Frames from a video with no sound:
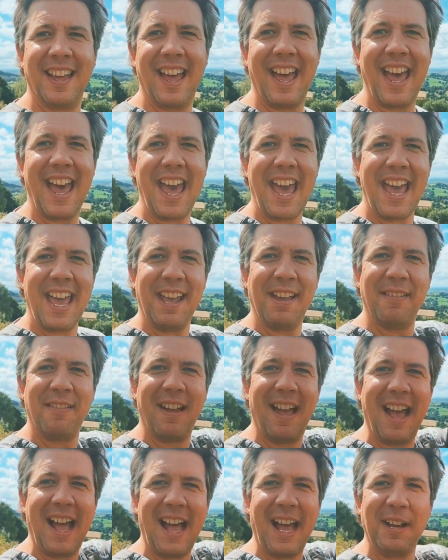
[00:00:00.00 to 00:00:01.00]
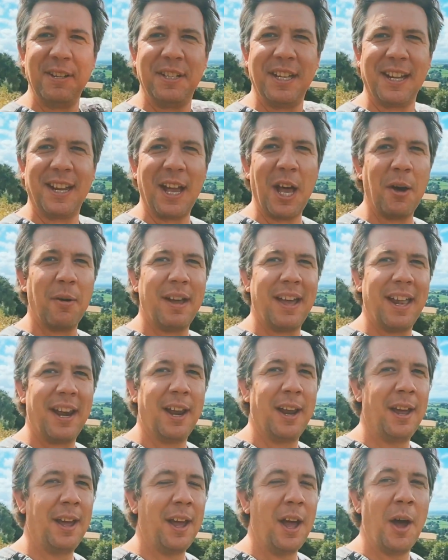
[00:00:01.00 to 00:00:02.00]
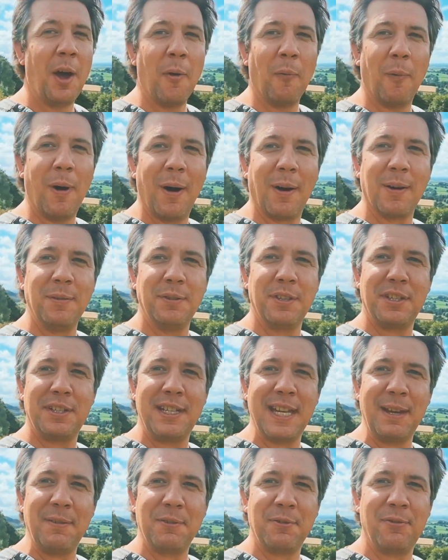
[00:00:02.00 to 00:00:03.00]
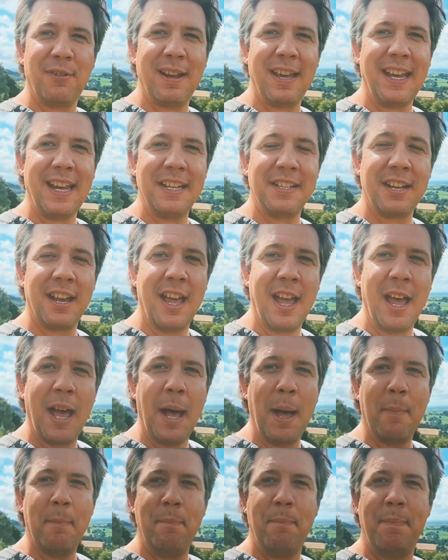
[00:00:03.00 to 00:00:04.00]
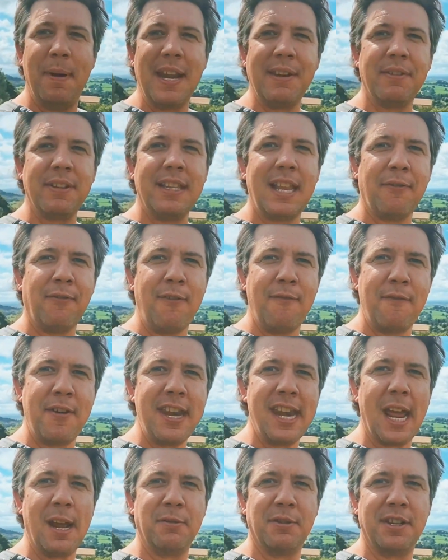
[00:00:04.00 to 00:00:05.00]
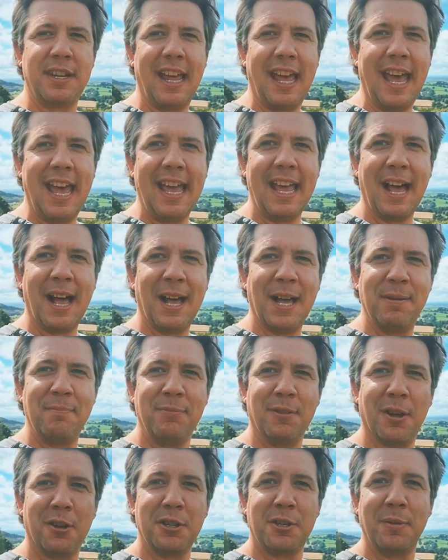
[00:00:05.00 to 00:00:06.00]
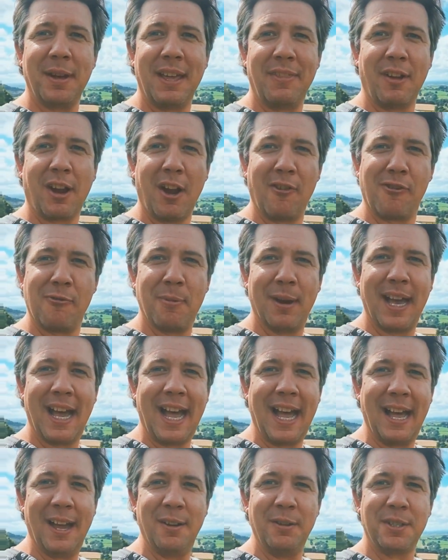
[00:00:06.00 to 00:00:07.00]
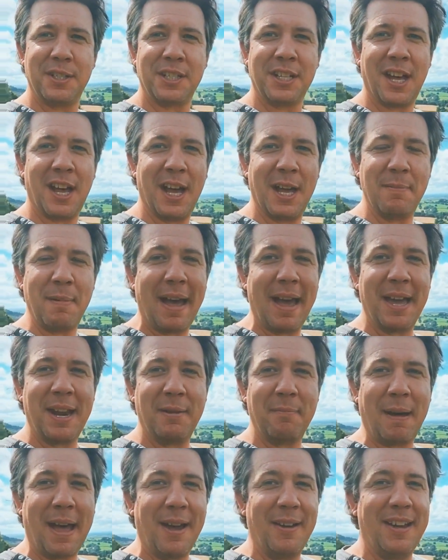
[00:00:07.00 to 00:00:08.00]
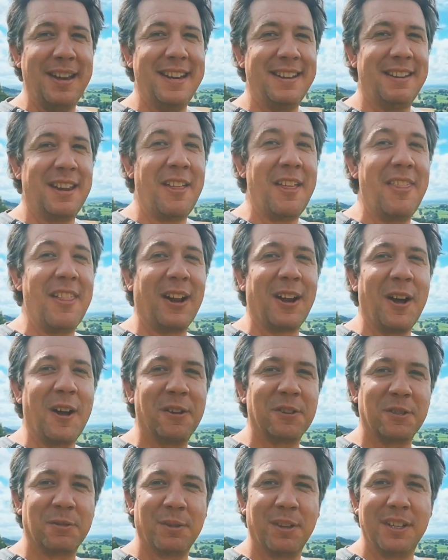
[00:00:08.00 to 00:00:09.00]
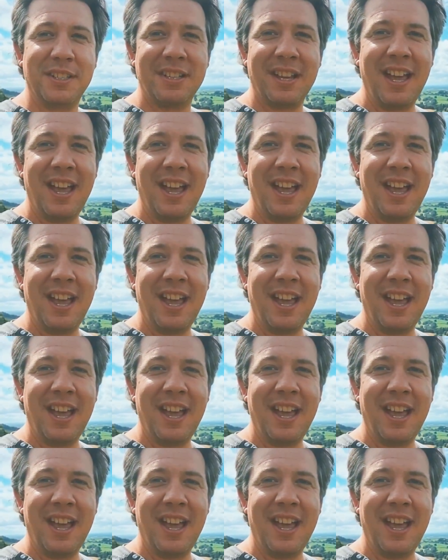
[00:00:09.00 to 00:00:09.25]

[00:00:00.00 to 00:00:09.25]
Hey, how's it going? Welcome to Steve's Read. Bit of a different video today. I'm not doing it in the comfort of my house. I'm out and about in the Cotswolds.